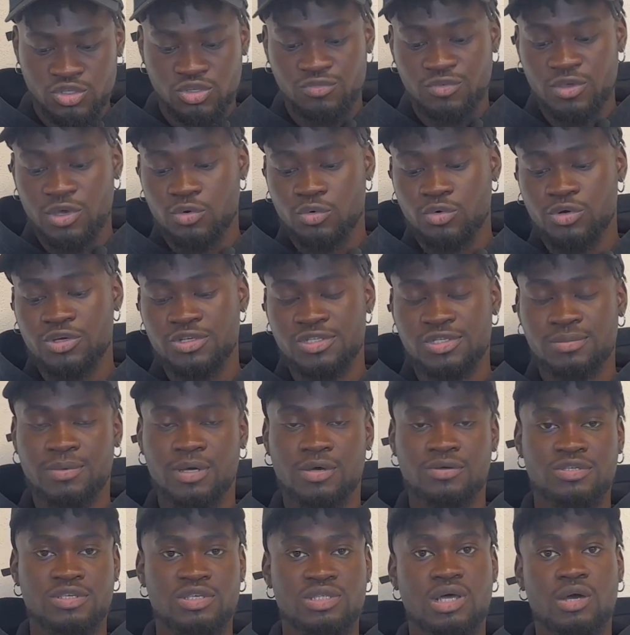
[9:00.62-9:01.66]
So if you're curious
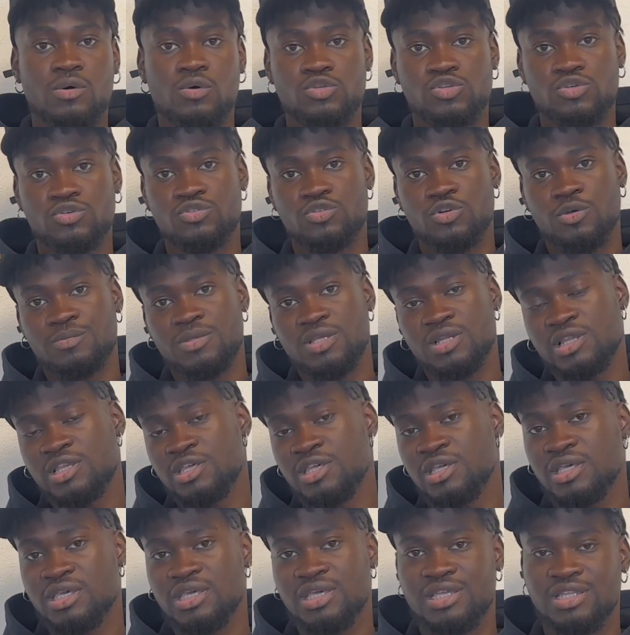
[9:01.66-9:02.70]
about it, I'll also drop the
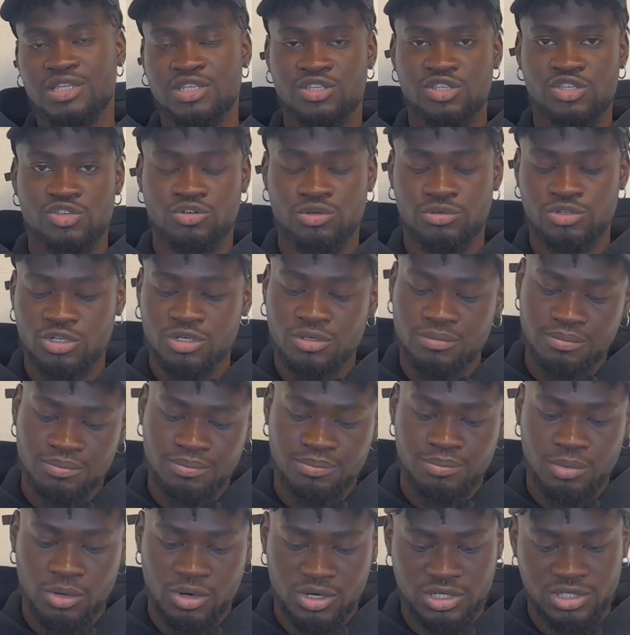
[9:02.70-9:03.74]
link in the
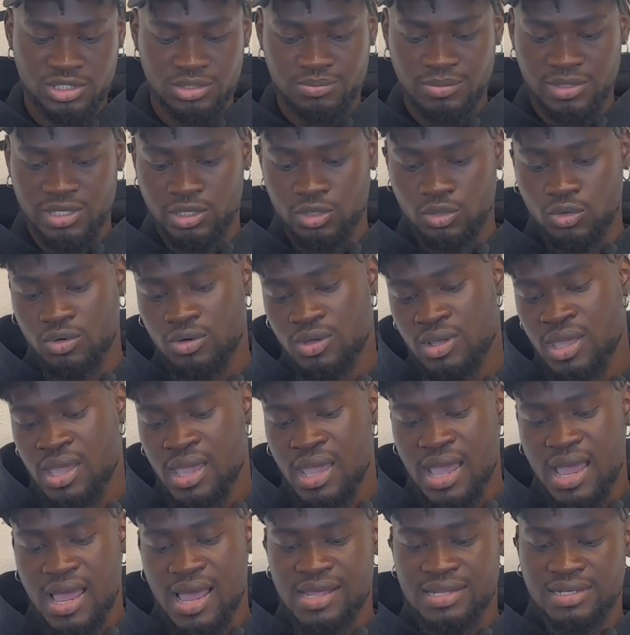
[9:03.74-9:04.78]
description box below.
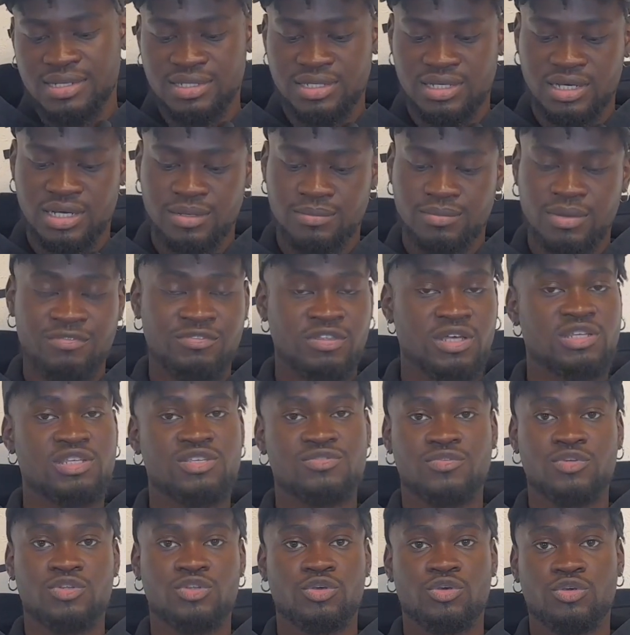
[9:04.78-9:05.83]
And after
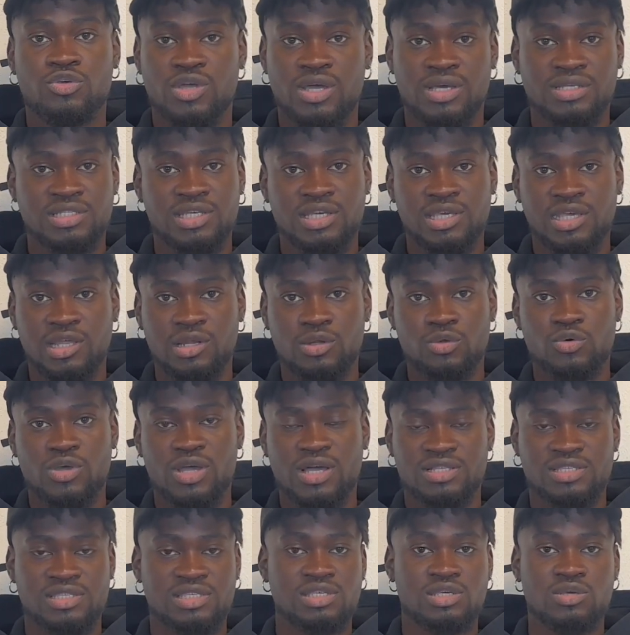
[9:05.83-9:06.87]
this video, you can take a
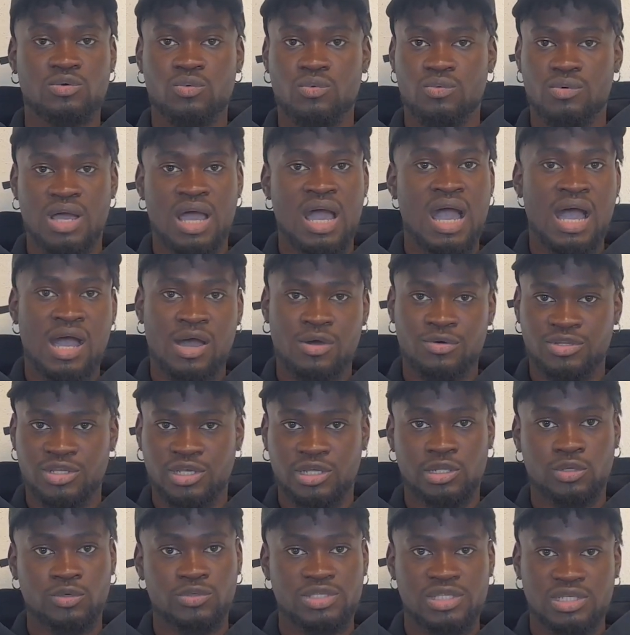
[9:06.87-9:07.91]
look and see how
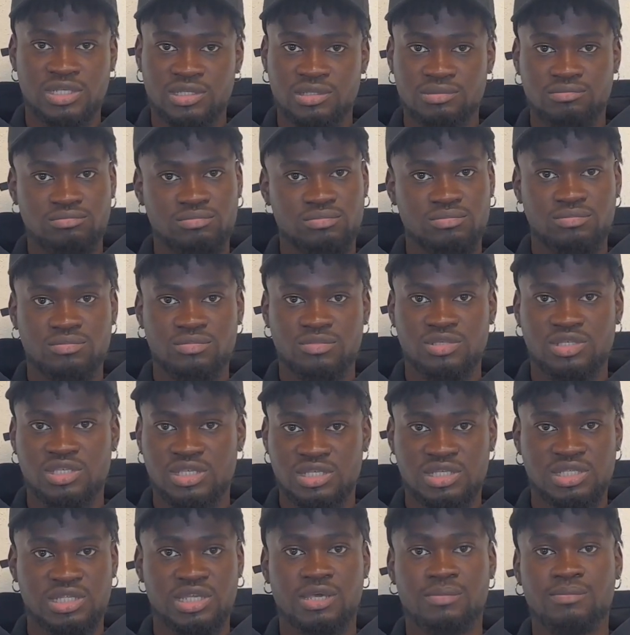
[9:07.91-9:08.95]
the clothing
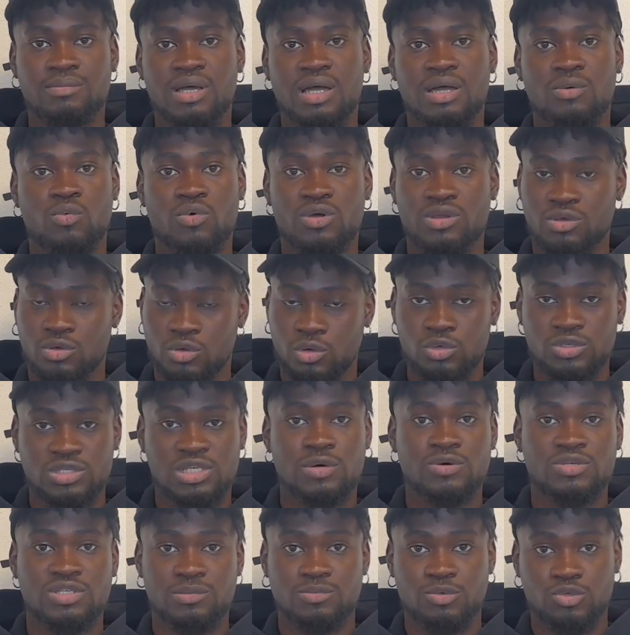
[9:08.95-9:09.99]
system and what clothes
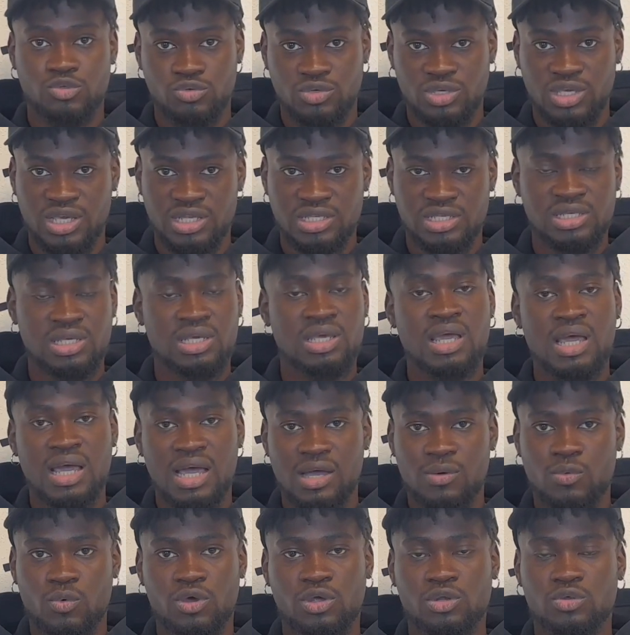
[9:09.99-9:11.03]
I was able to get
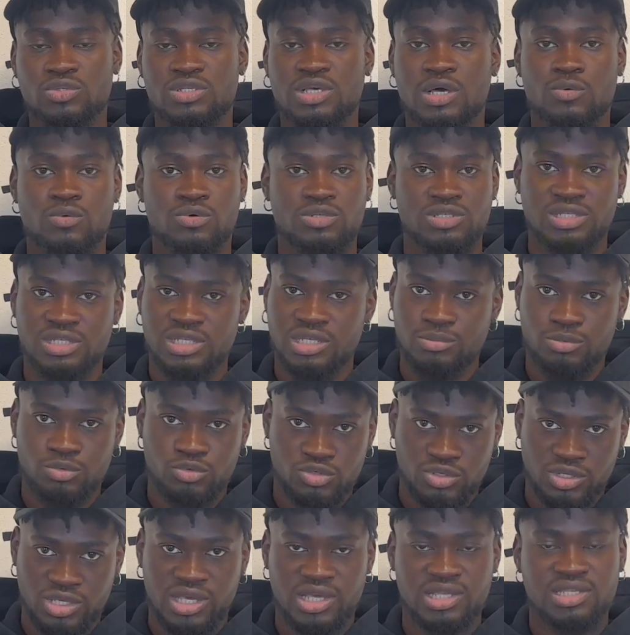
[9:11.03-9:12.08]
and what clothes I wasn't able
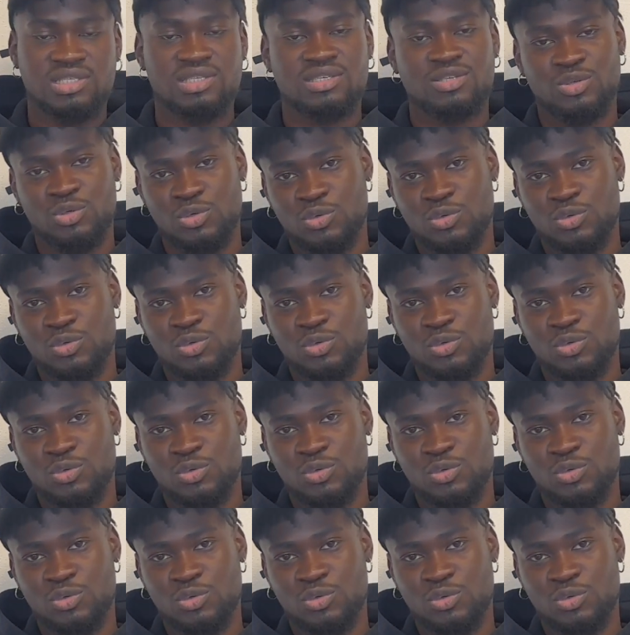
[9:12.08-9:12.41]
to get,